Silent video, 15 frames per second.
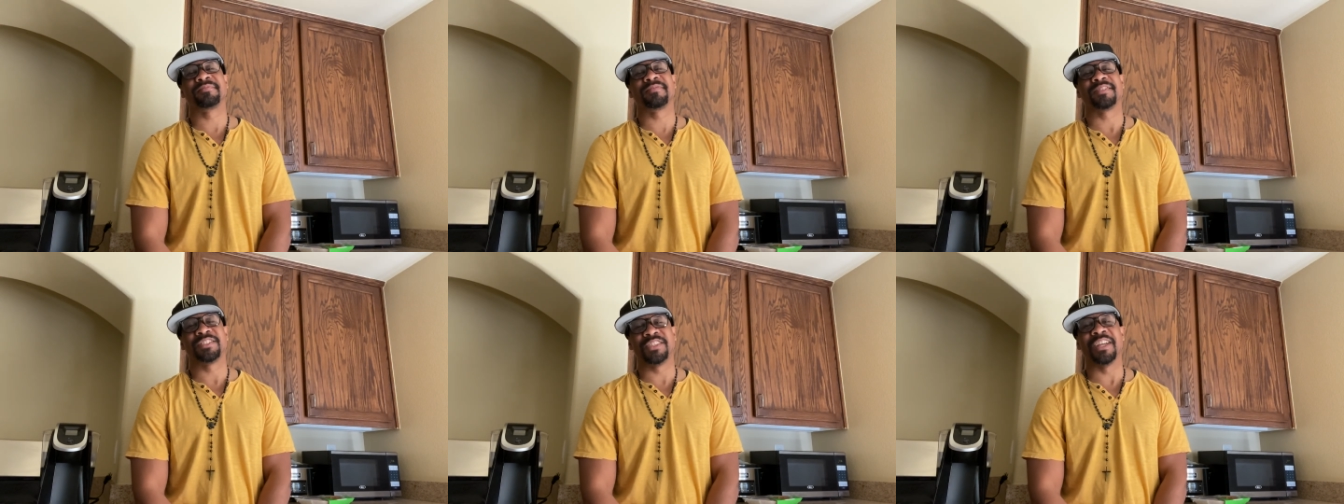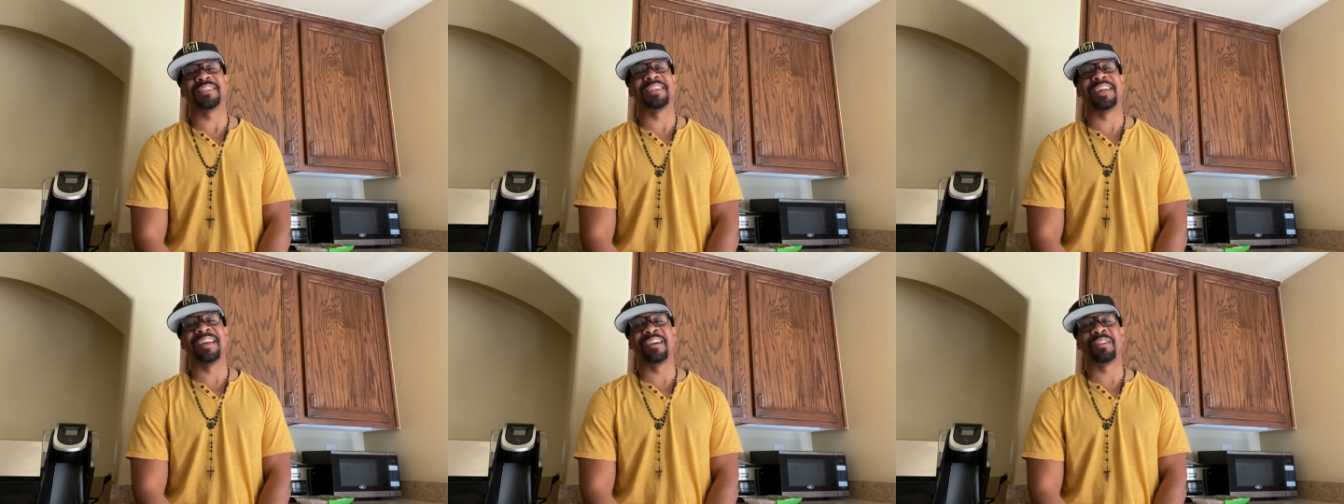check
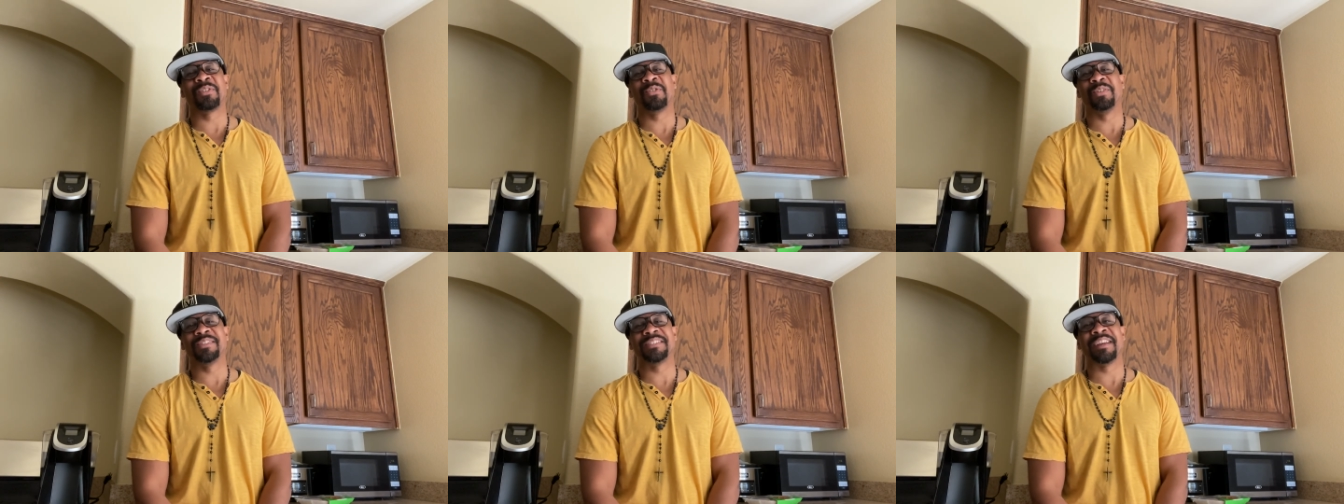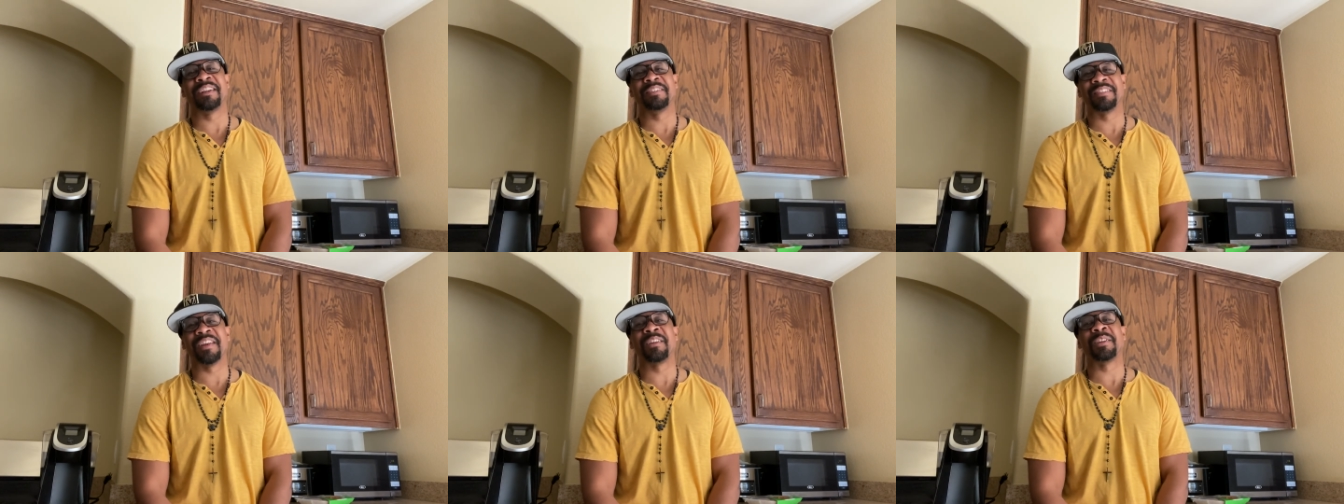that out, of course.
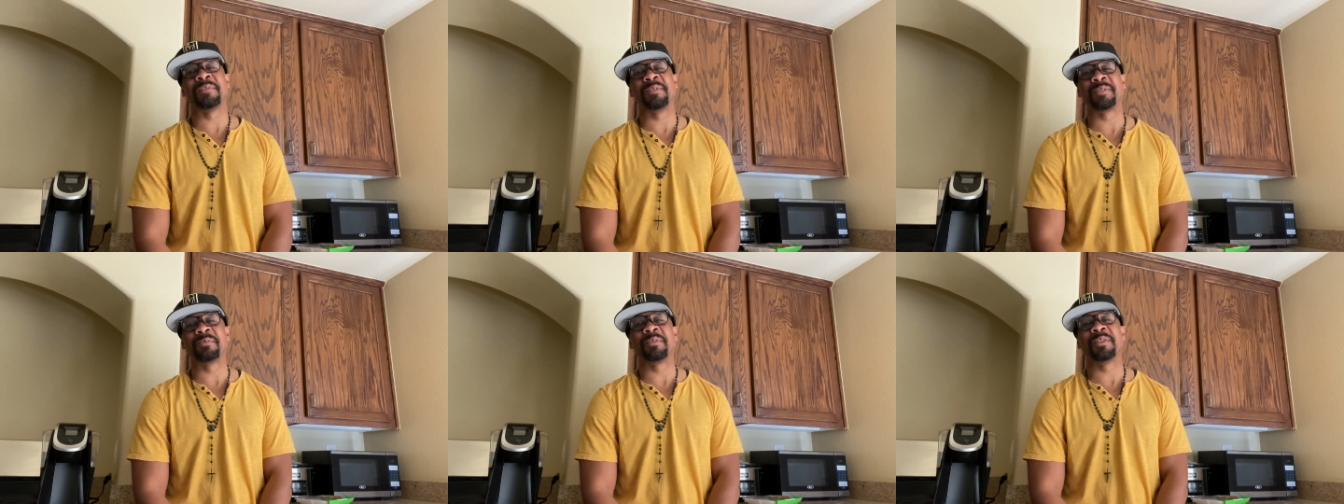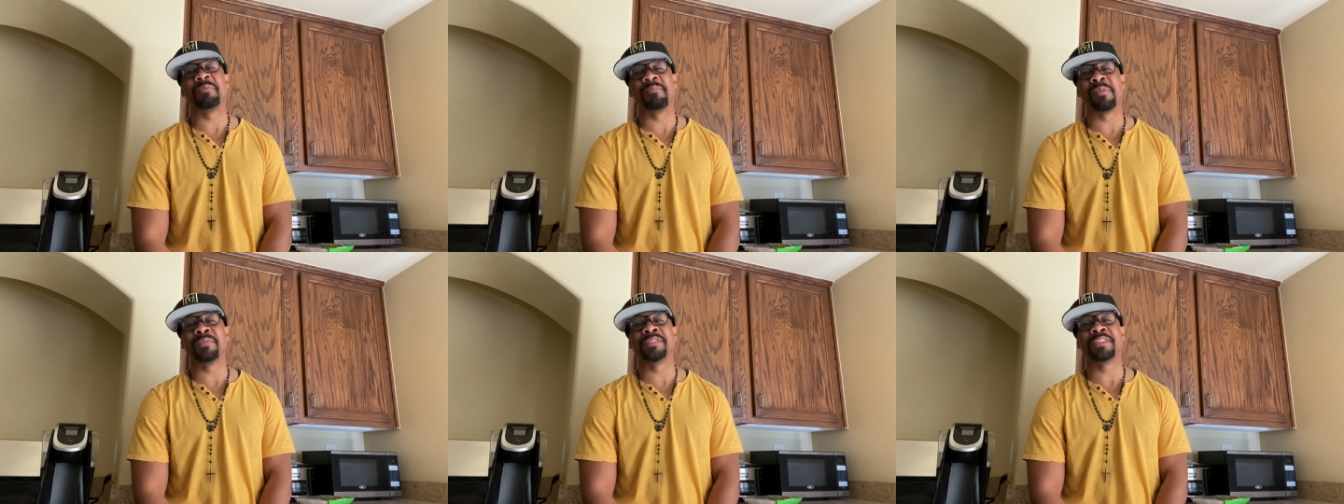That'll give you some
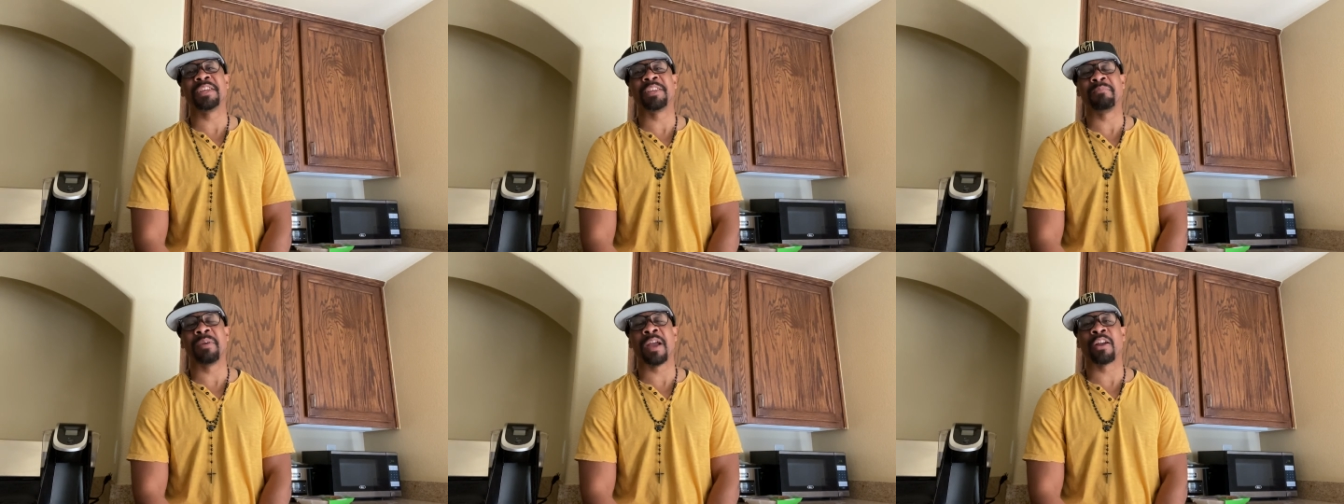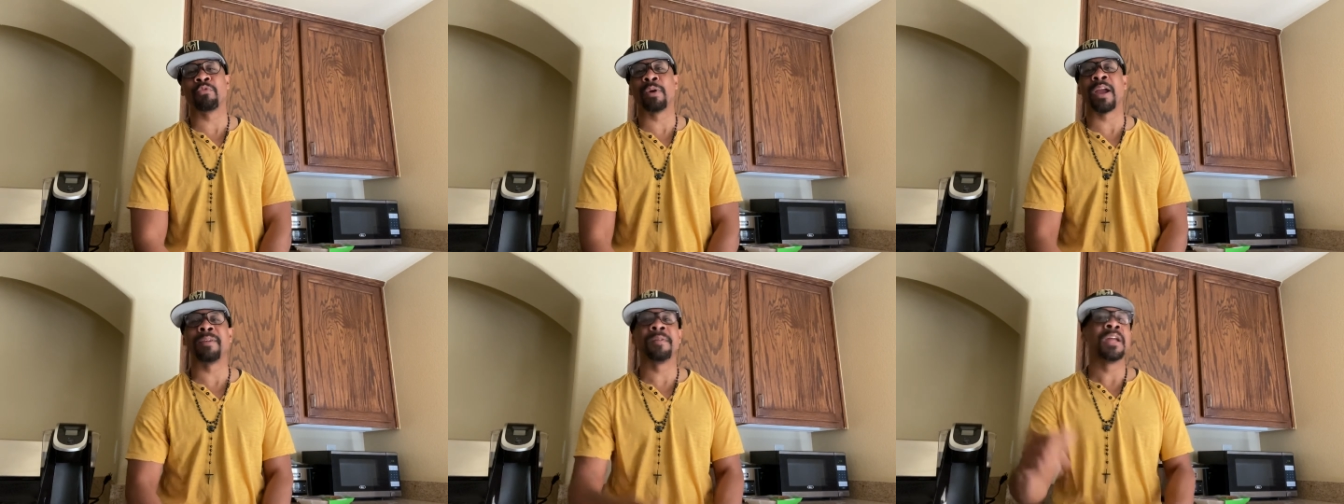good memories, take you back, all
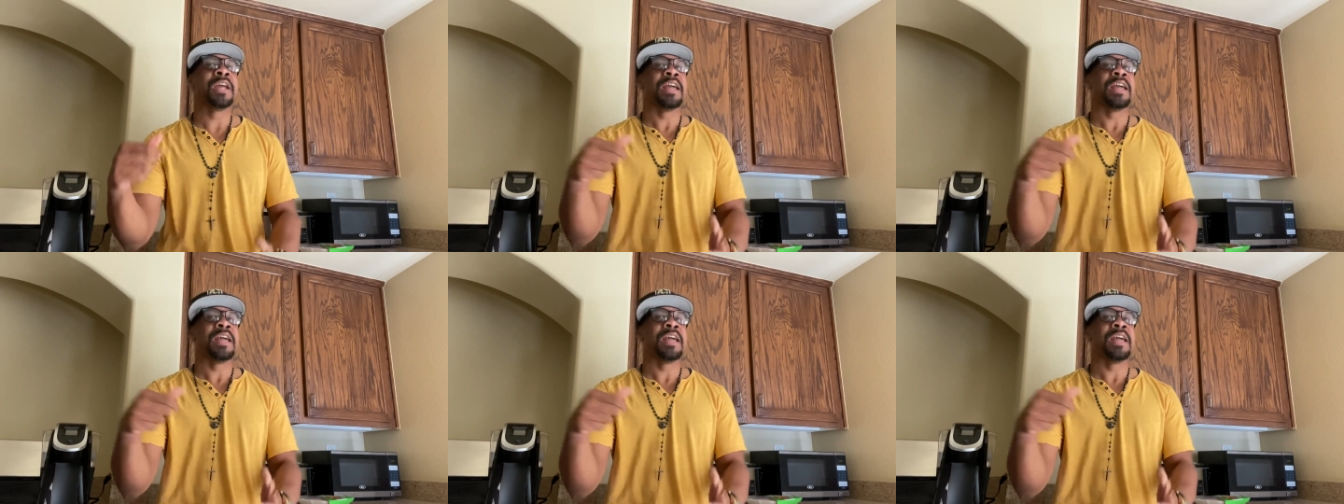right?